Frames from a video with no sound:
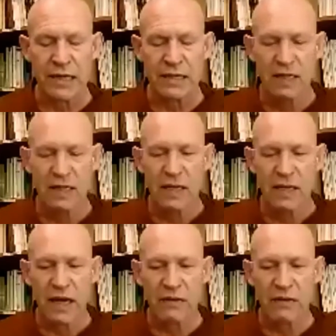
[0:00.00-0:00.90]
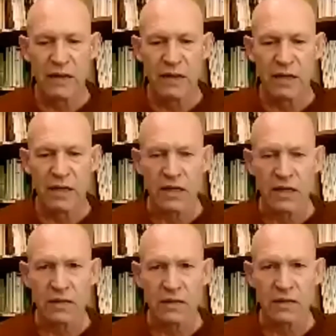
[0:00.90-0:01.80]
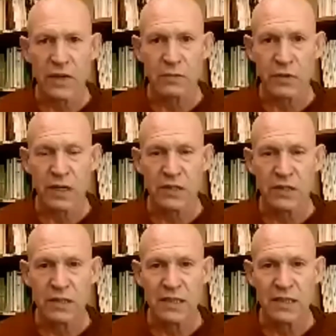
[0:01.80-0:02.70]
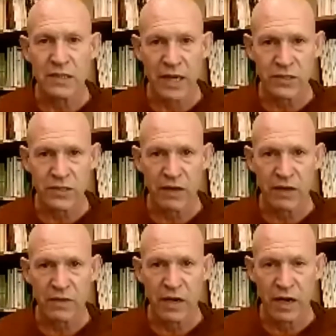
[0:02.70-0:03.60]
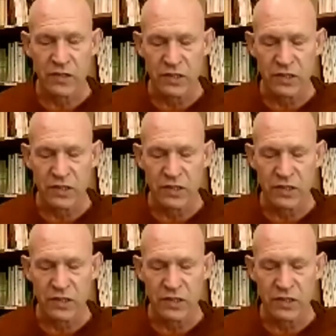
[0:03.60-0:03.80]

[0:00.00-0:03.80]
does actually have causes, even if we don't know what they are.